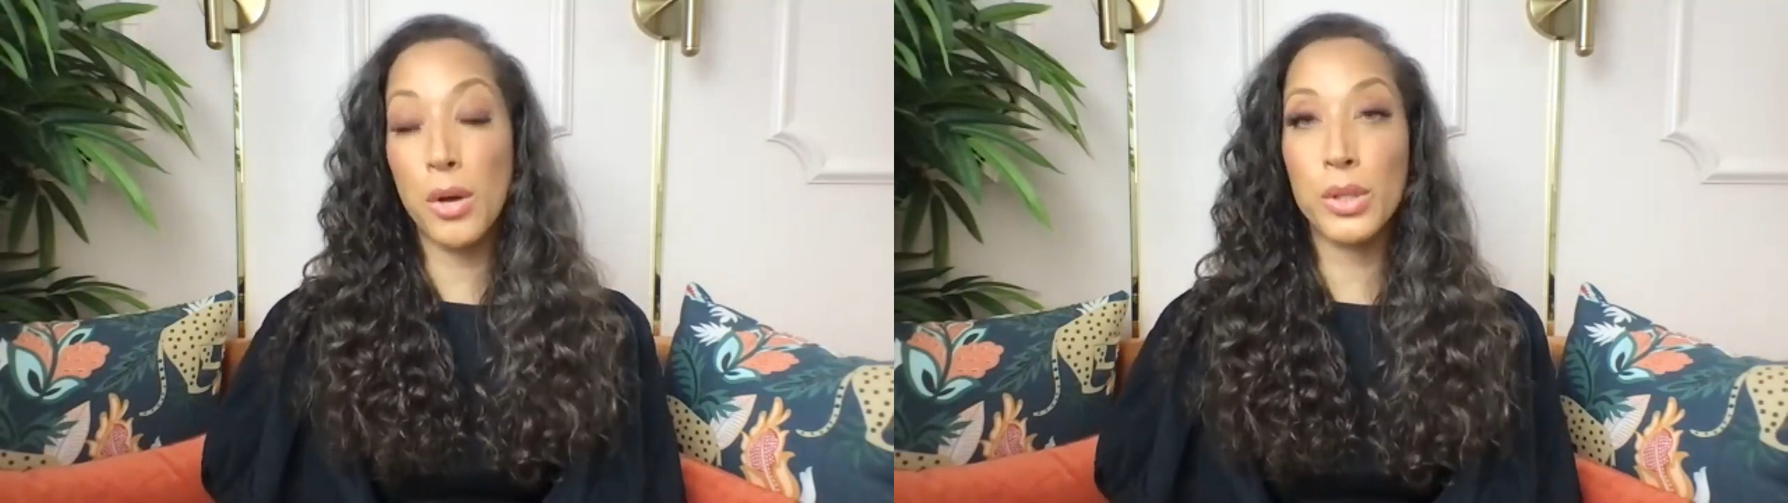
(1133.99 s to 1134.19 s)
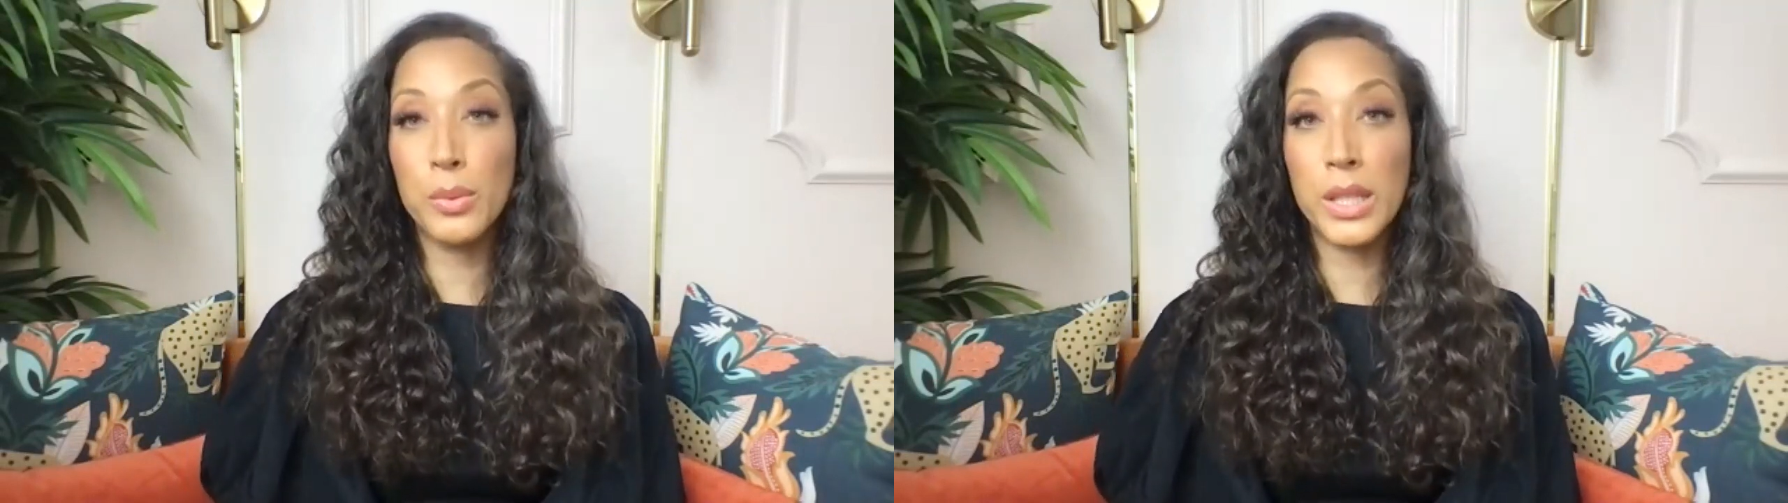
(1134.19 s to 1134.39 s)

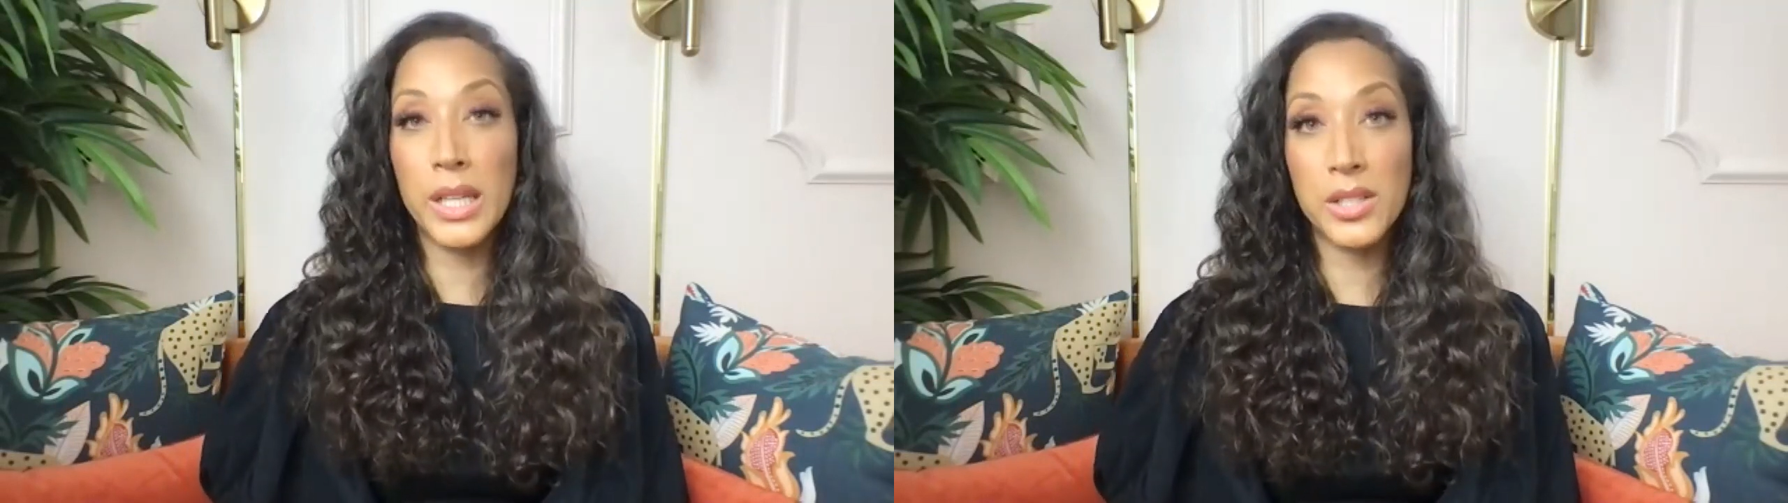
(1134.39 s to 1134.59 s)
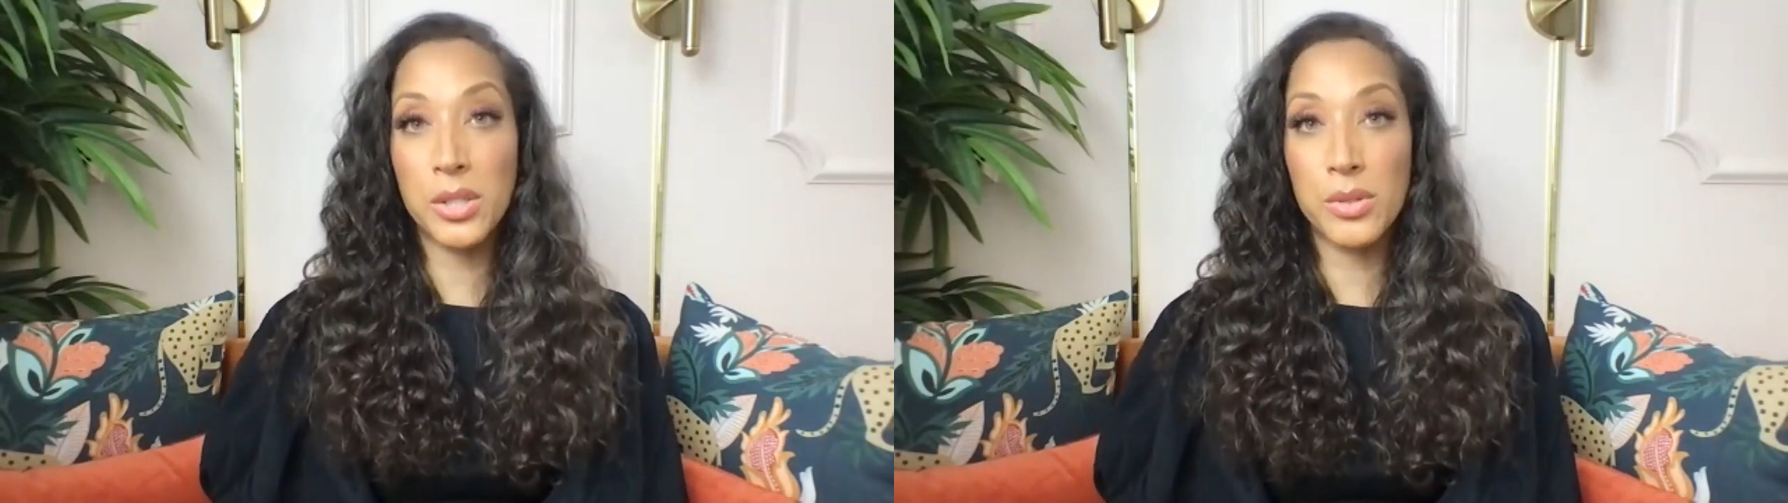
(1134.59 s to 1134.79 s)
you really
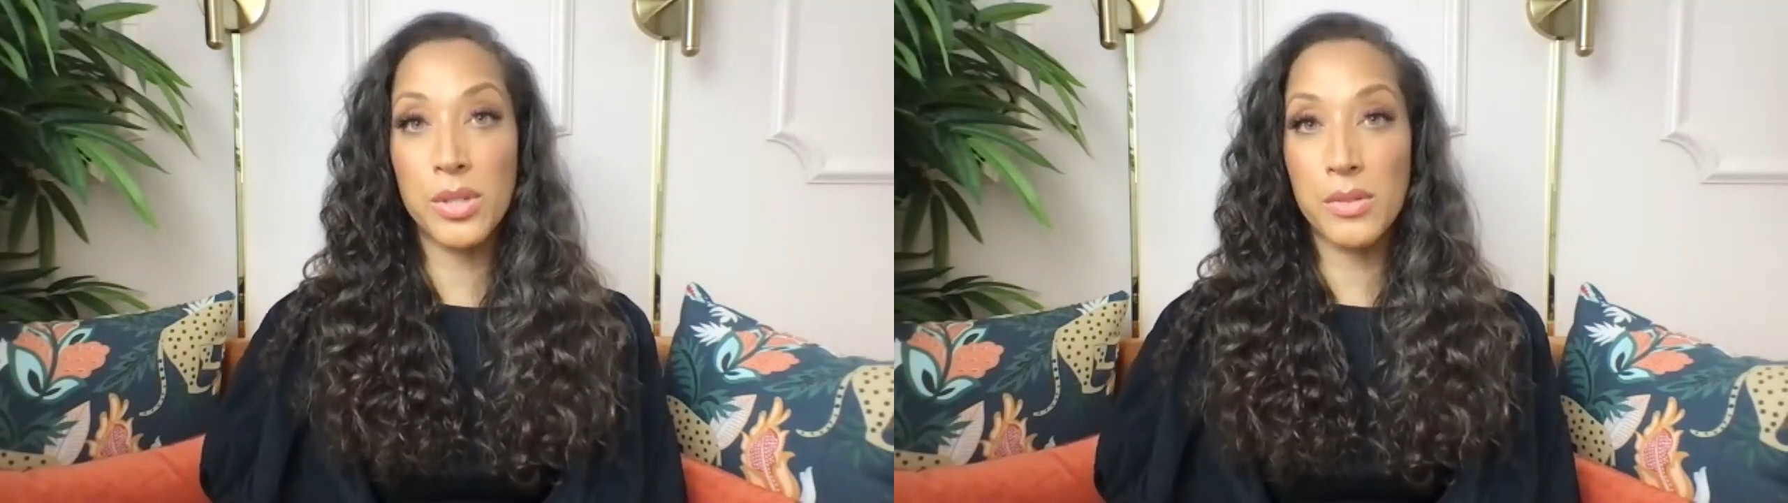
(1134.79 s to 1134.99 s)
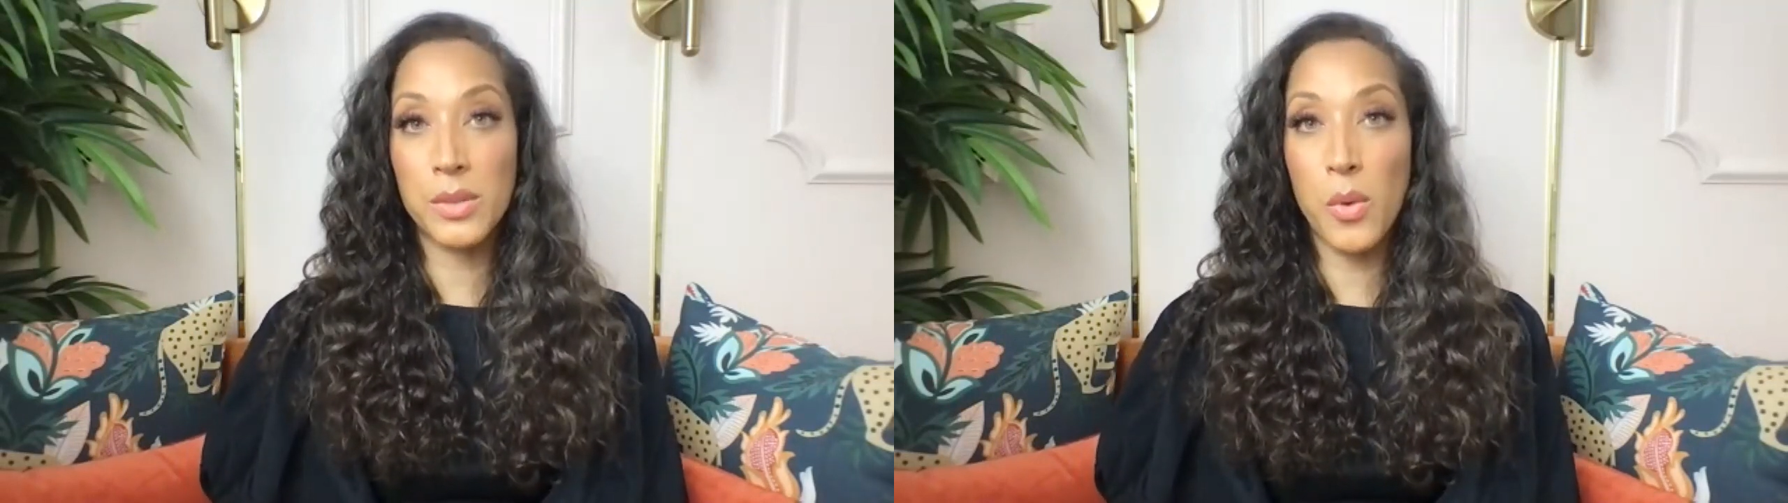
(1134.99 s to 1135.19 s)
get two
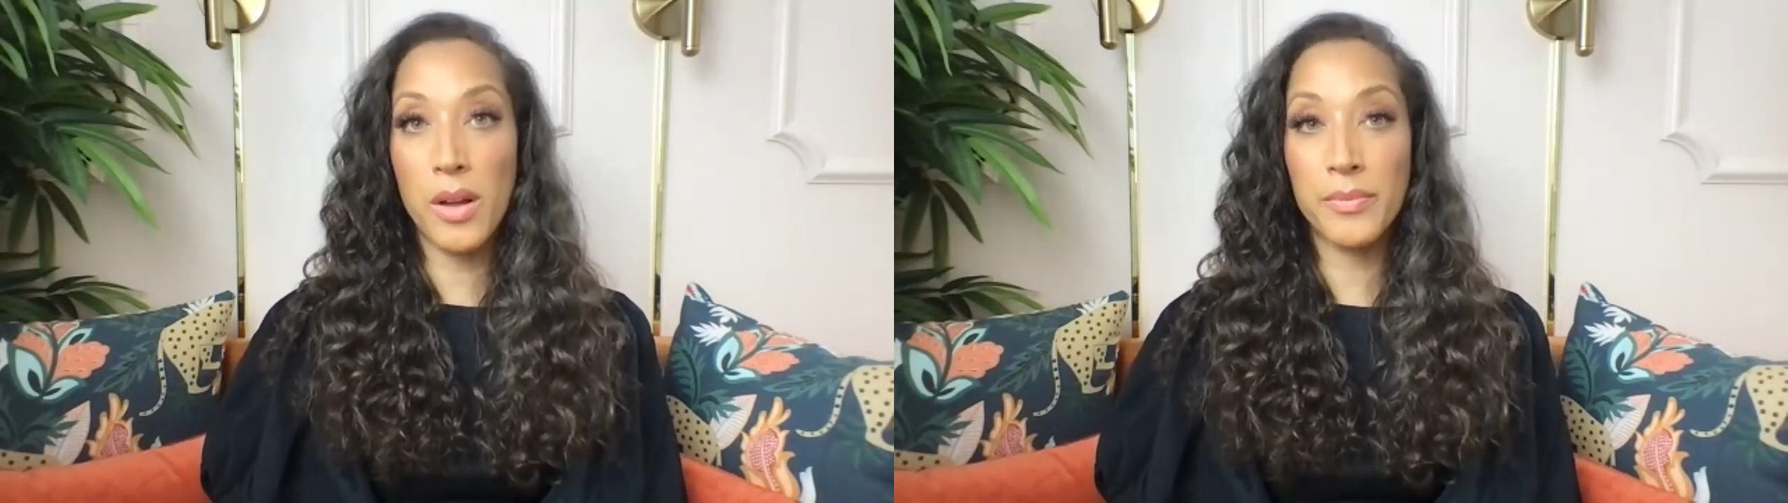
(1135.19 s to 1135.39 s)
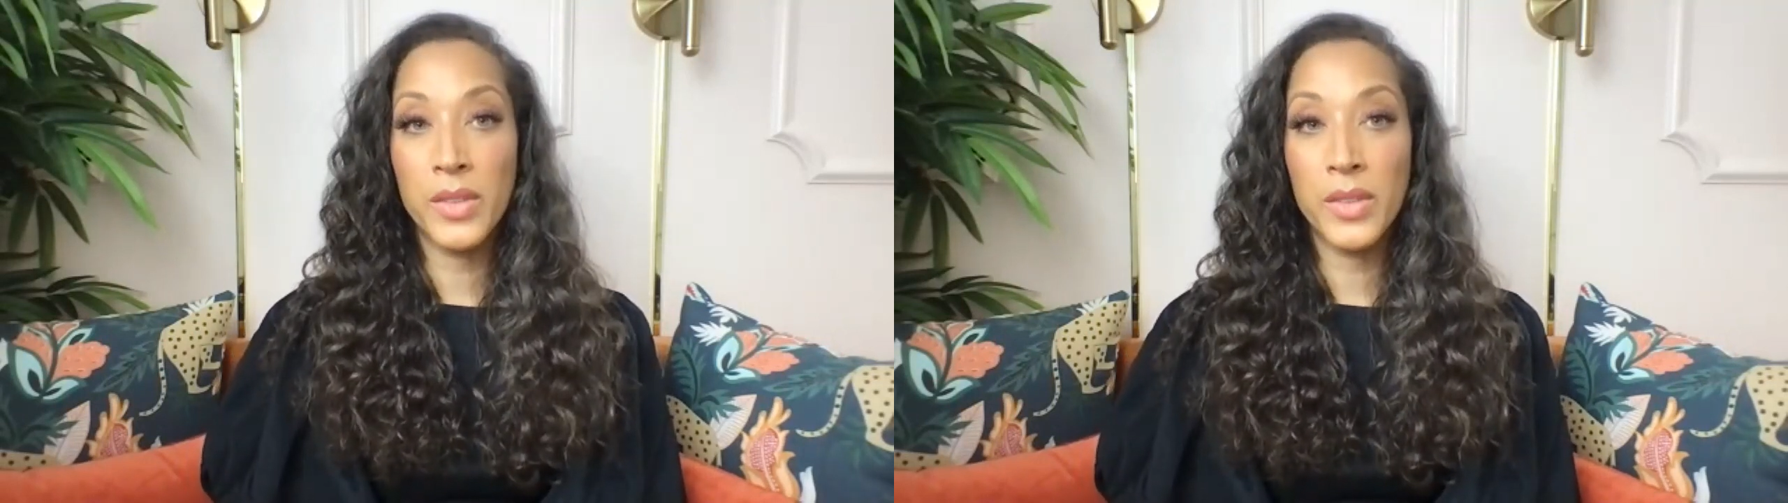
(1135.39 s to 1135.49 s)
shows in one